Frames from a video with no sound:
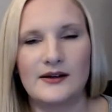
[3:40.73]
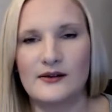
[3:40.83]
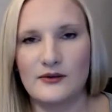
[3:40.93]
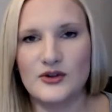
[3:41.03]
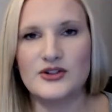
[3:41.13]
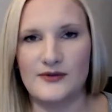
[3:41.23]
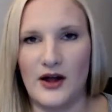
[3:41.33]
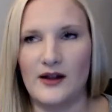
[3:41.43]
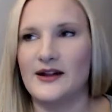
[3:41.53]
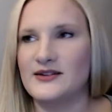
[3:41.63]
first of
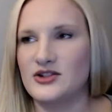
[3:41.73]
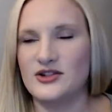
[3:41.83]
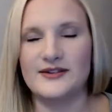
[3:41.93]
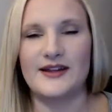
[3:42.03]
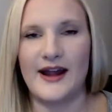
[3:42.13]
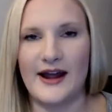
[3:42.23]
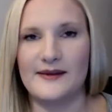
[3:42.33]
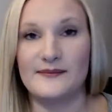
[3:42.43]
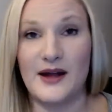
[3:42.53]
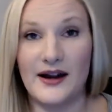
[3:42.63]
all, let's just say I
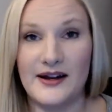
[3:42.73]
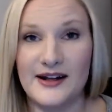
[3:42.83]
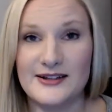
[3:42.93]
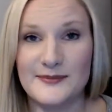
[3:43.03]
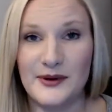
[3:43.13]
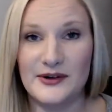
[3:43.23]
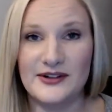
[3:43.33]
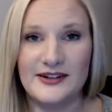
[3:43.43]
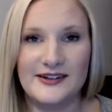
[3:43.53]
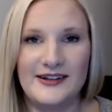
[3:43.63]
am not an expert
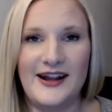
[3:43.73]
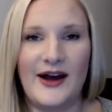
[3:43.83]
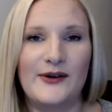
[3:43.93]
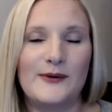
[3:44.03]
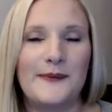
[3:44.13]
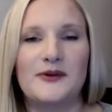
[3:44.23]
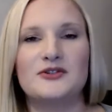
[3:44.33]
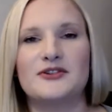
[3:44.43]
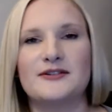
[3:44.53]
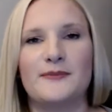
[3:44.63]
in how to approach
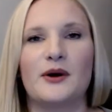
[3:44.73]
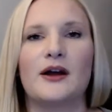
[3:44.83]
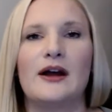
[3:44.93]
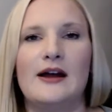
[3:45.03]
this book,